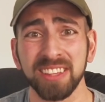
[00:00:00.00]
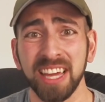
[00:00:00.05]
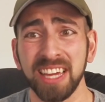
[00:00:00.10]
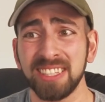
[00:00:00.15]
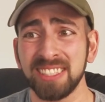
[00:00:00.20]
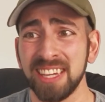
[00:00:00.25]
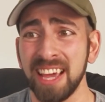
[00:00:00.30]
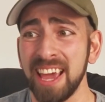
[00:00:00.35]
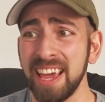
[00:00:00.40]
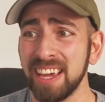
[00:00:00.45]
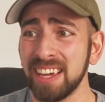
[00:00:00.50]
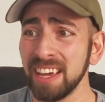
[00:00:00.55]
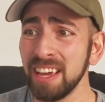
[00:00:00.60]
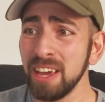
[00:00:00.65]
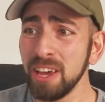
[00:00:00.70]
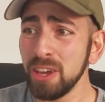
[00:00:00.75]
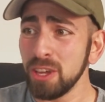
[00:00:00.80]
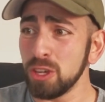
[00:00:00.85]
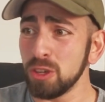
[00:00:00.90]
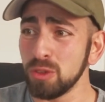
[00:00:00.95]
They take,
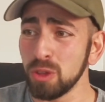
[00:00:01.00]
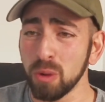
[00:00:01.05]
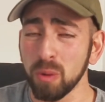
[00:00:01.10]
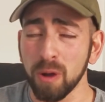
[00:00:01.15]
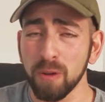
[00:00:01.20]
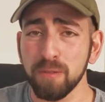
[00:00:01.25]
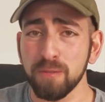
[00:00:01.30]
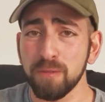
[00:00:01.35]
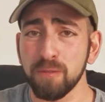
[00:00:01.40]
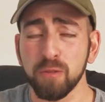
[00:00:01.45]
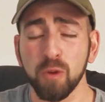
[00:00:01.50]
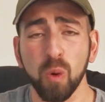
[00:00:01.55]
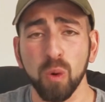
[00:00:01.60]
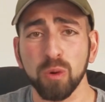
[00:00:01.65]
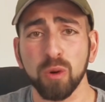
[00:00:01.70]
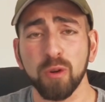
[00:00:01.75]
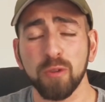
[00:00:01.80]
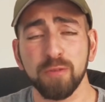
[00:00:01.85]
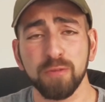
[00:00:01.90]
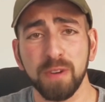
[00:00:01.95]
you know, a
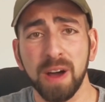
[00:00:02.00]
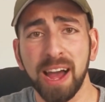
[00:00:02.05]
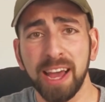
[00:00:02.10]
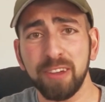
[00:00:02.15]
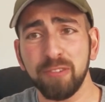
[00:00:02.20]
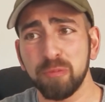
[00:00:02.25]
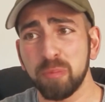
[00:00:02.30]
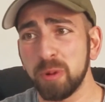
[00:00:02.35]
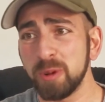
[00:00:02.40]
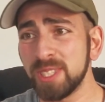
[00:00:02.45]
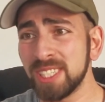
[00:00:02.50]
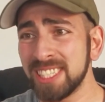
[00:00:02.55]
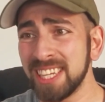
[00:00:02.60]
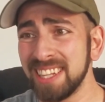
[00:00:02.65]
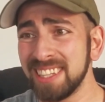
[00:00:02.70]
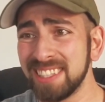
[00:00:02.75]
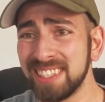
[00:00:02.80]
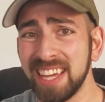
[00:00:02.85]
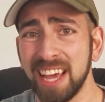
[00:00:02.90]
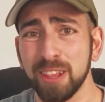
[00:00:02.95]
4 or
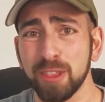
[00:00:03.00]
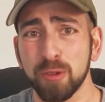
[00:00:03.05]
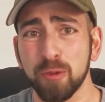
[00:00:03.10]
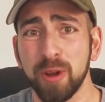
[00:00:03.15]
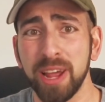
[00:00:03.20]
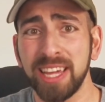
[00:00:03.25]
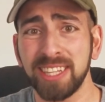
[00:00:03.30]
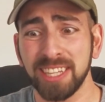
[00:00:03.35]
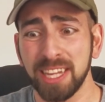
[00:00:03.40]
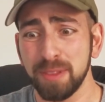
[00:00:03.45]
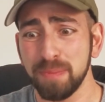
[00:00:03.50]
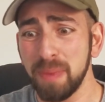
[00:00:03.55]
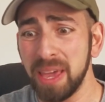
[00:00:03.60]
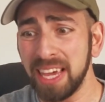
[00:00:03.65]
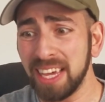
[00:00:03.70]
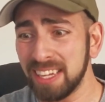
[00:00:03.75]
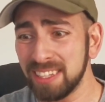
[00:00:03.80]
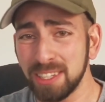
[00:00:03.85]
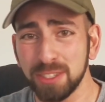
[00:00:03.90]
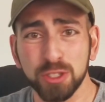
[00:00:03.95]
5% death rate and
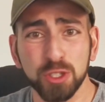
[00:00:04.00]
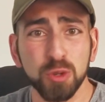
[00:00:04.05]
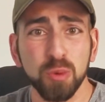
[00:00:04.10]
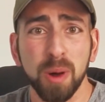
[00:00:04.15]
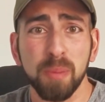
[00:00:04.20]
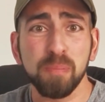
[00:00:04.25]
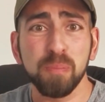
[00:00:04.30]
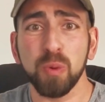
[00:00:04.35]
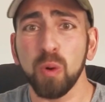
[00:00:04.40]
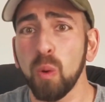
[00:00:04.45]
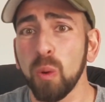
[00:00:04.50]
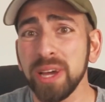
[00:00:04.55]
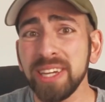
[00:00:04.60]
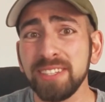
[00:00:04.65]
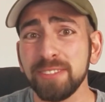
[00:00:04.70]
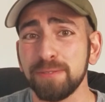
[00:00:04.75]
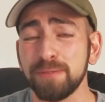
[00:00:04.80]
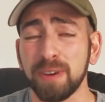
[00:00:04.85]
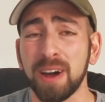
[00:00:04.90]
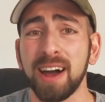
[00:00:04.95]
make it into a
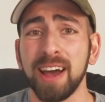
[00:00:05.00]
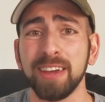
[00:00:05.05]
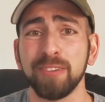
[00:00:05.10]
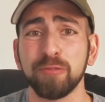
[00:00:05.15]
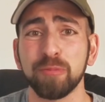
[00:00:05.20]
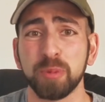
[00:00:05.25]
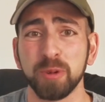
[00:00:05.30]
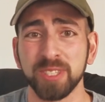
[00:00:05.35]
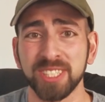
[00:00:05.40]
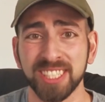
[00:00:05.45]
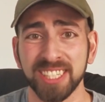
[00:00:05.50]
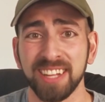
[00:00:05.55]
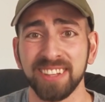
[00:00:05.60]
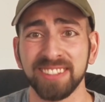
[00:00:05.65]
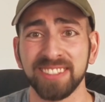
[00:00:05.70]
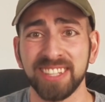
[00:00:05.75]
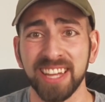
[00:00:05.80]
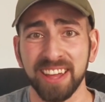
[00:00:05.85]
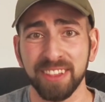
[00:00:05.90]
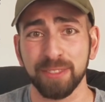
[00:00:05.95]

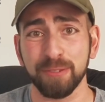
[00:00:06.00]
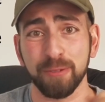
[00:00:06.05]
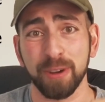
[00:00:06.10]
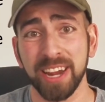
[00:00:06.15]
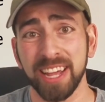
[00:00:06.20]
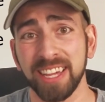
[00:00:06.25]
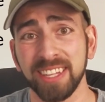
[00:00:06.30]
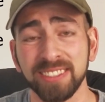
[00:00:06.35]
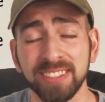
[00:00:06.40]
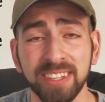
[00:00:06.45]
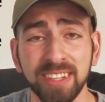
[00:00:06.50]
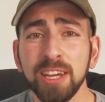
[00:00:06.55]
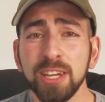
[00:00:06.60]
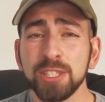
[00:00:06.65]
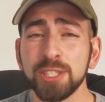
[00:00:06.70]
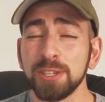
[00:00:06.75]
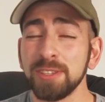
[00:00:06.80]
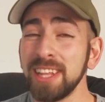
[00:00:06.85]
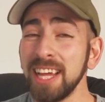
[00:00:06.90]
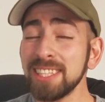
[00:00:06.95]
0.5% death rate.
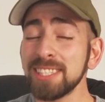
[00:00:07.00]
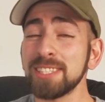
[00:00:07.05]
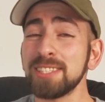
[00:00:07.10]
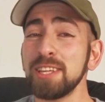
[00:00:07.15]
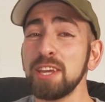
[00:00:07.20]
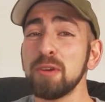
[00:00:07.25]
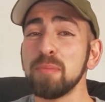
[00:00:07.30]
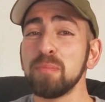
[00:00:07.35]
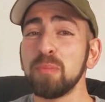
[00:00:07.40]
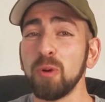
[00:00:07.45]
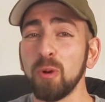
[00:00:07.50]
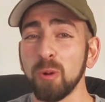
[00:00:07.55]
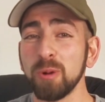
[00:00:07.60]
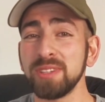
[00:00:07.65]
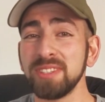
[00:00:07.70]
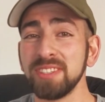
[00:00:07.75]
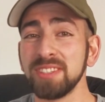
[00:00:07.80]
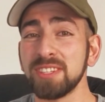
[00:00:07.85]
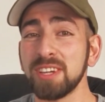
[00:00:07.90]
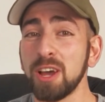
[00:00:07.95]
So that's the
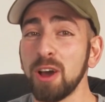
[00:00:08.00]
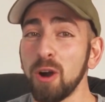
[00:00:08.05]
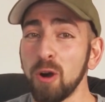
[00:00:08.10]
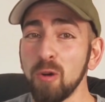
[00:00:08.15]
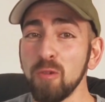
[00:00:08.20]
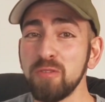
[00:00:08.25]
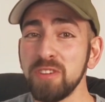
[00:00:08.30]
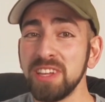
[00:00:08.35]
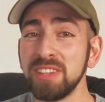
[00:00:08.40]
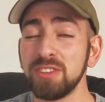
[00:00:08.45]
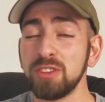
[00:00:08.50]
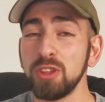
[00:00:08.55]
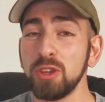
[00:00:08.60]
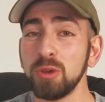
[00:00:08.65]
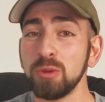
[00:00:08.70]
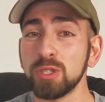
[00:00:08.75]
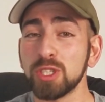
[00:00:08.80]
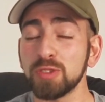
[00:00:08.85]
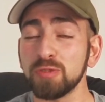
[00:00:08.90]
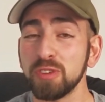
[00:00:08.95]
important COVID
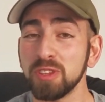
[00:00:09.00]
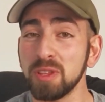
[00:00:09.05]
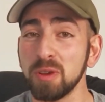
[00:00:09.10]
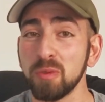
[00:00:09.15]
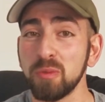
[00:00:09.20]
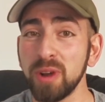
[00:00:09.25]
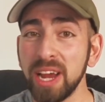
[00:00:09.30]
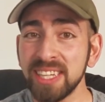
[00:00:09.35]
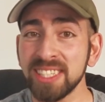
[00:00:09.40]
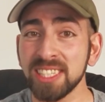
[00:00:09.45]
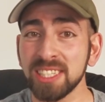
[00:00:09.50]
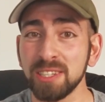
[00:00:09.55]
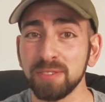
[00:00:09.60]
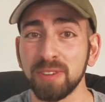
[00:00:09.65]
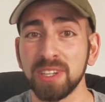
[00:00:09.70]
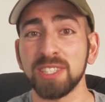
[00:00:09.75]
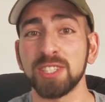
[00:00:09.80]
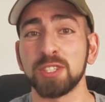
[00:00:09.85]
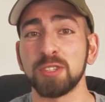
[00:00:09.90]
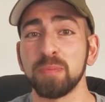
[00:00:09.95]
news for the rest
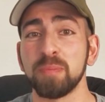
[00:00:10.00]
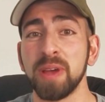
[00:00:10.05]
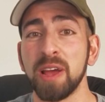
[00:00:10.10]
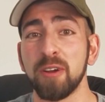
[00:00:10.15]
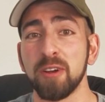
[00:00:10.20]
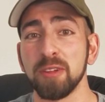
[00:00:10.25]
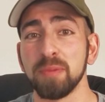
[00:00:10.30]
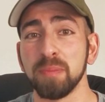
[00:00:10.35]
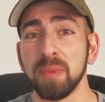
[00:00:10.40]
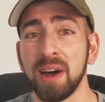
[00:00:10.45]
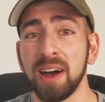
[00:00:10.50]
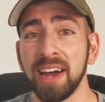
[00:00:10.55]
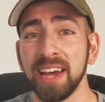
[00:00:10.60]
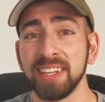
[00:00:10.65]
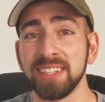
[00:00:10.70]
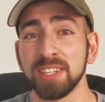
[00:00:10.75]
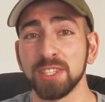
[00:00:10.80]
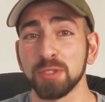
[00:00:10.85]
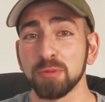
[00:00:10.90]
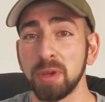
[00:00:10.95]
of us to bear in
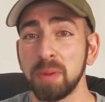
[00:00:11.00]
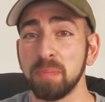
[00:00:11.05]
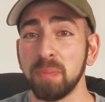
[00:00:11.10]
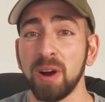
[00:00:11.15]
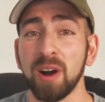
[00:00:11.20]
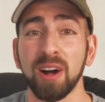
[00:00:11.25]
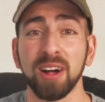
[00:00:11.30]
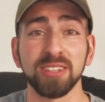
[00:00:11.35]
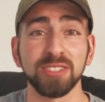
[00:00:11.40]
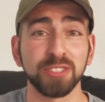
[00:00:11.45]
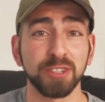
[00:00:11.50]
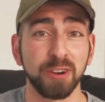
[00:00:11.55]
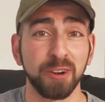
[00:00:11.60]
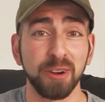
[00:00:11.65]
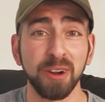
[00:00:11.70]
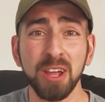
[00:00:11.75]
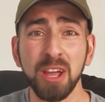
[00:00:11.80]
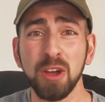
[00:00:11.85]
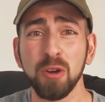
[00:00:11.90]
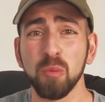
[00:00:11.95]
mind as we
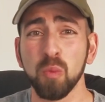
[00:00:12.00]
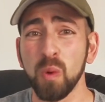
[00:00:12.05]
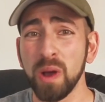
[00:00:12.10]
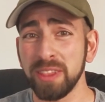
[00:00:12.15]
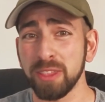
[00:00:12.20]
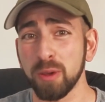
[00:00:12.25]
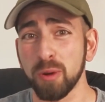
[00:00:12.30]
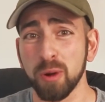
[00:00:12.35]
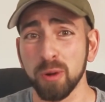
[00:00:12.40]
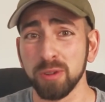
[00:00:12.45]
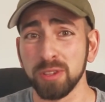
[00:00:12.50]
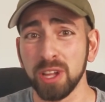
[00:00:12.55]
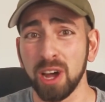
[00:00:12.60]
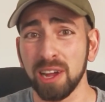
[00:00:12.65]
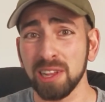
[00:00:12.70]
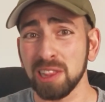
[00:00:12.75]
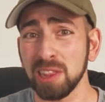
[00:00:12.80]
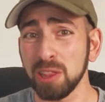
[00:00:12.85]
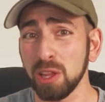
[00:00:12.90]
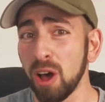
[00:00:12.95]
ponder whether or
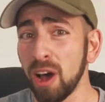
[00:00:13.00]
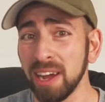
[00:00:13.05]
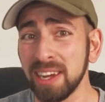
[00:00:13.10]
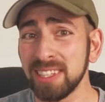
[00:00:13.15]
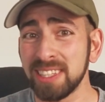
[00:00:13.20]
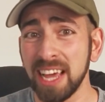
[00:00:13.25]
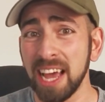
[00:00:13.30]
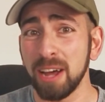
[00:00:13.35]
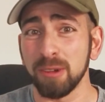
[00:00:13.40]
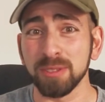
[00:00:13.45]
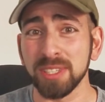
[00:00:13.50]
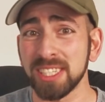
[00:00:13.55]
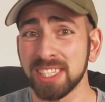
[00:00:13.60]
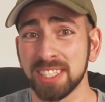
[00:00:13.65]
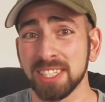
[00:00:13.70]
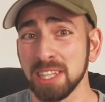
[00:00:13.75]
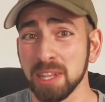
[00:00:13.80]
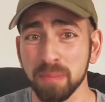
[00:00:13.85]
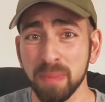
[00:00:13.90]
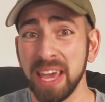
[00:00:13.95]
not lockdowns
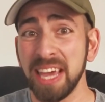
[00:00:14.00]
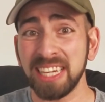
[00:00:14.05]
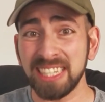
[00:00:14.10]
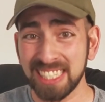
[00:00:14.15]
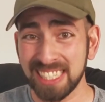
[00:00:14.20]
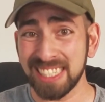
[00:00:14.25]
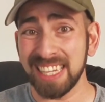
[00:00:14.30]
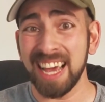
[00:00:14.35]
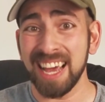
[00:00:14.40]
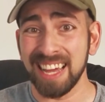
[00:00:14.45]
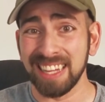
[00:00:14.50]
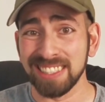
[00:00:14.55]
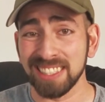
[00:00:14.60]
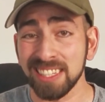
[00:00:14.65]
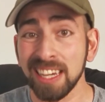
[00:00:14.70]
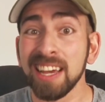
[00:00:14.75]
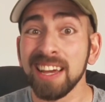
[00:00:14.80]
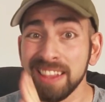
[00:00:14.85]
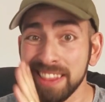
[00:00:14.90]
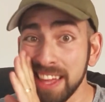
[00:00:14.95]
still make
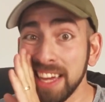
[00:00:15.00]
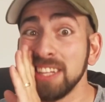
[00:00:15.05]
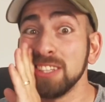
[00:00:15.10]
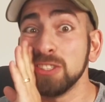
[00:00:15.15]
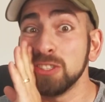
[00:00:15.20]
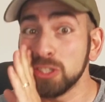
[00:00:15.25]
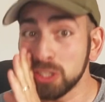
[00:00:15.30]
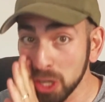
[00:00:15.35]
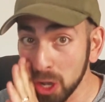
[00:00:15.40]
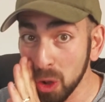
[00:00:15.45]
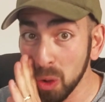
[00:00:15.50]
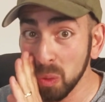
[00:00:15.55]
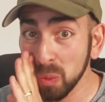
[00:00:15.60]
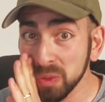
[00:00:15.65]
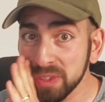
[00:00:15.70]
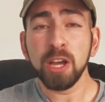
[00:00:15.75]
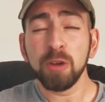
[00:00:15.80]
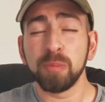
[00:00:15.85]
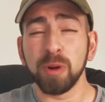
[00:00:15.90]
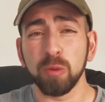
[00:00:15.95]
sense. They
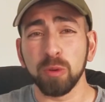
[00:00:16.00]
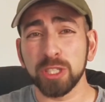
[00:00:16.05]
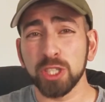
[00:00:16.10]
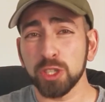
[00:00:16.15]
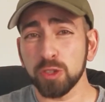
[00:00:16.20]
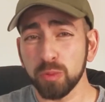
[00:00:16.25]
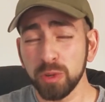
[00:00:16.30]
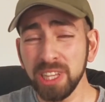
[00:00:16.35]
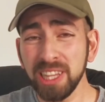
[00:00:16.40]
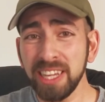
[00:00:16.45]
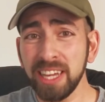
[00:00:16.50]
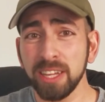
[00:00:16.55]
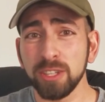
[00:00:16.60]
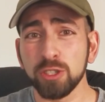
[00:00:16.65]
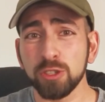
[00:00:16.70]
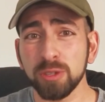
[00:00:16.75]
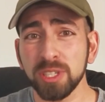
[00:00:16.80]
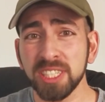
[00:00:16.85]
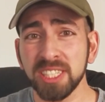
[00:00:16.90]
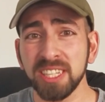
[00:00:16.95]
don't. But what's really
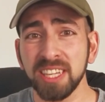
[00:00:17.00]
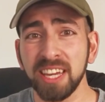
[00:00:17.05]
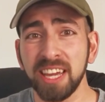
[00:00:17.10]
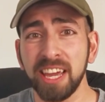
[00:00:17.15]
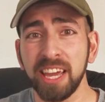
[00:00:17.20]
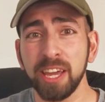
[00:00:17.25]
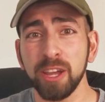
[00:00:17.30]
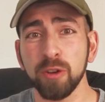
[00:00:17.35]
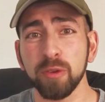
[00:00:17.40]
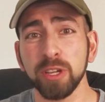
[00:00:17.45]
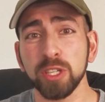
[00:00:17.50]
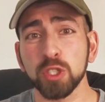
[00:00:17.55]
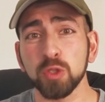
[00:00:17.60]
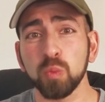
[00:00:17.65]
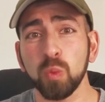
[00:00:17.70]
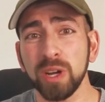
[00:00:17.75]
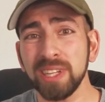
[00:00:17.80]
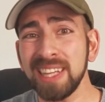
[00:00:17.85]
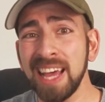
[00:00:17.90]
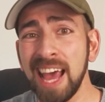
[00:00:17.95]
interesting here is
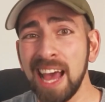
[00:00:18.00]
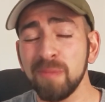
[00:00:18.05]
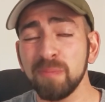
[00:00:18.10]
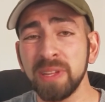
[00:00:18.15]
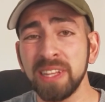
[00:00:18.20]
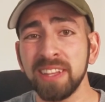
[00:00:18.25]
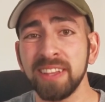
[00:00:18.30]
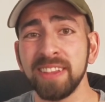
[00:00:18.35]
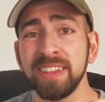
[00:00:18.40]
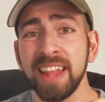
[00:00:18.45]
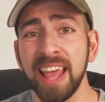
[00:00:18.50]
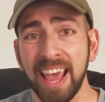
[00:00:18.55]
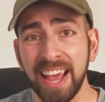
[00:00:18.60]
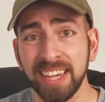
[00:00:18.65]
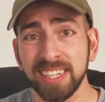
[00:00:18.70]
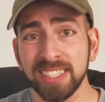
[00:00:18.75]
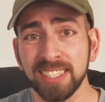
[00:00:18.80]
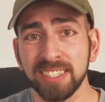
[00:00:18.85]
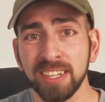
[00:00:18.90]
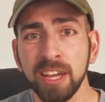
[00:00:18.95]
what happened
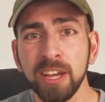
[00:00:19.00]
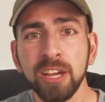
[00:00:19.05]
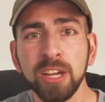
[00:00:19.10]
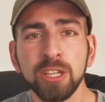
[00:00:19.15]
next.